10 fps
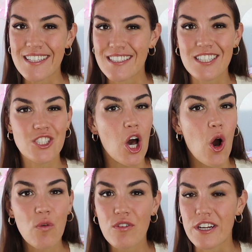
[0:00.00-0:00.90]
easy to
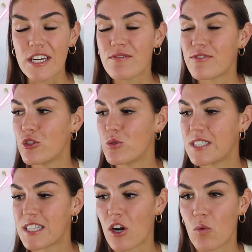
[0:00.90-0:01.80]
overeat
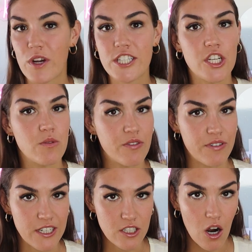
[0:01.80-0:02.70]
foods that are rich in
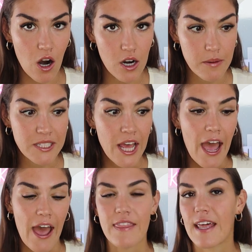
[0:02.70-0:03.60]
refined carbs
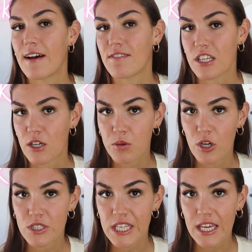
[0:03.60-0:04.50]
and that have little
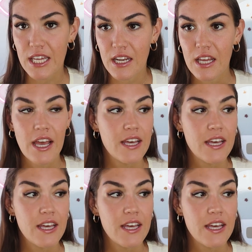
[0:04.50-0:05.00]
protein.